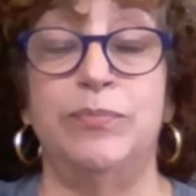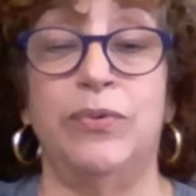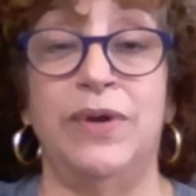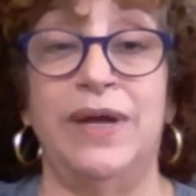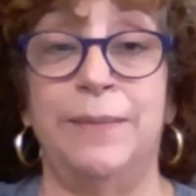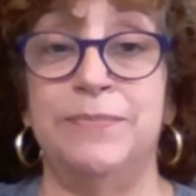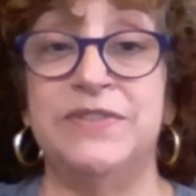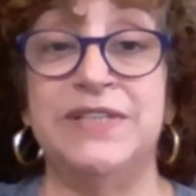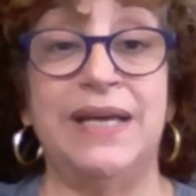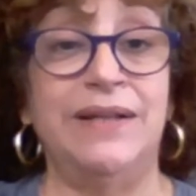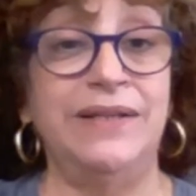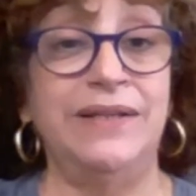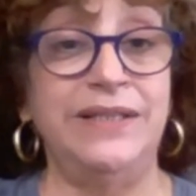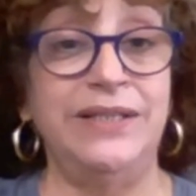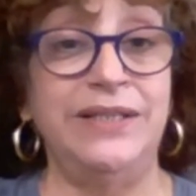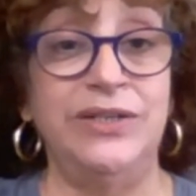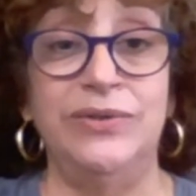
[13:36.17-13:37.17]
I'm
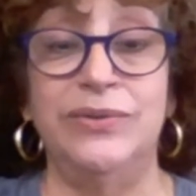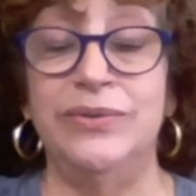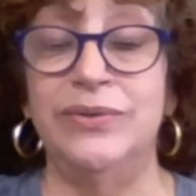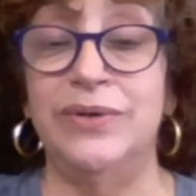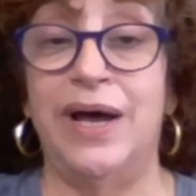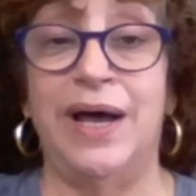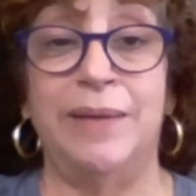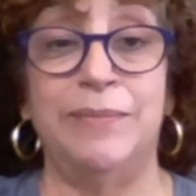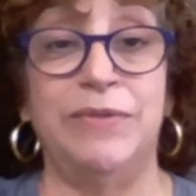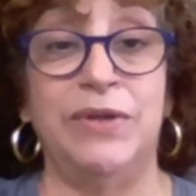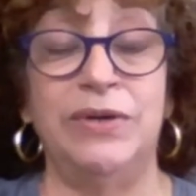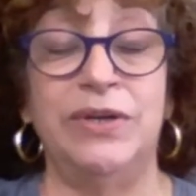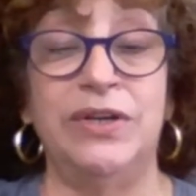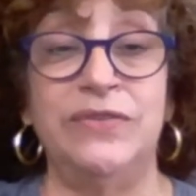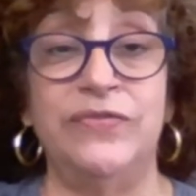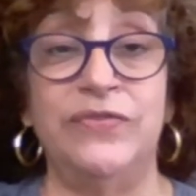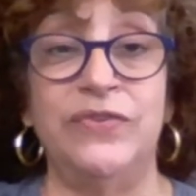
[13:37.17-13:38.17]
telling you, I'm no
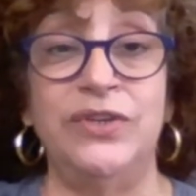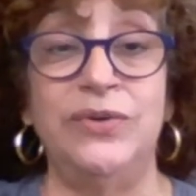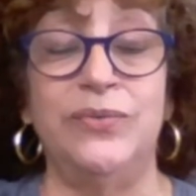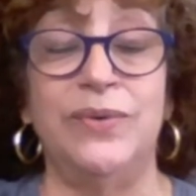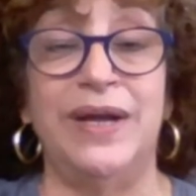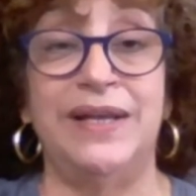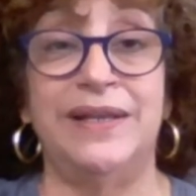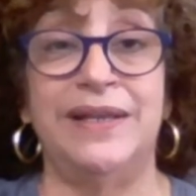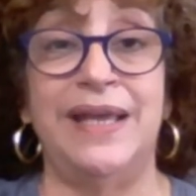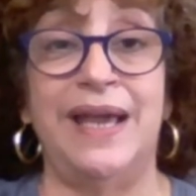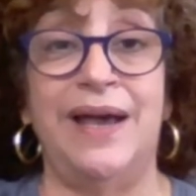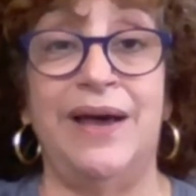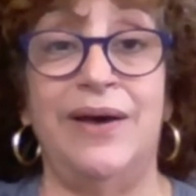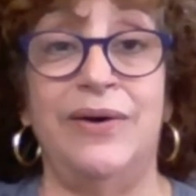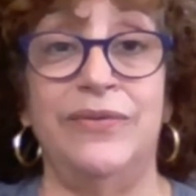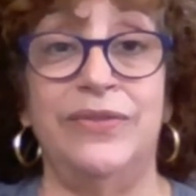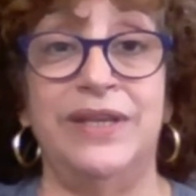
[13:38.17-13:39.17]
good for you right
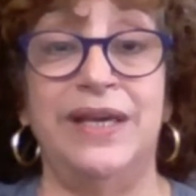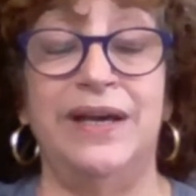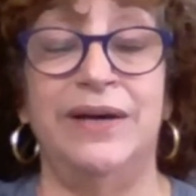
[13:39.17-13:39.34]
now.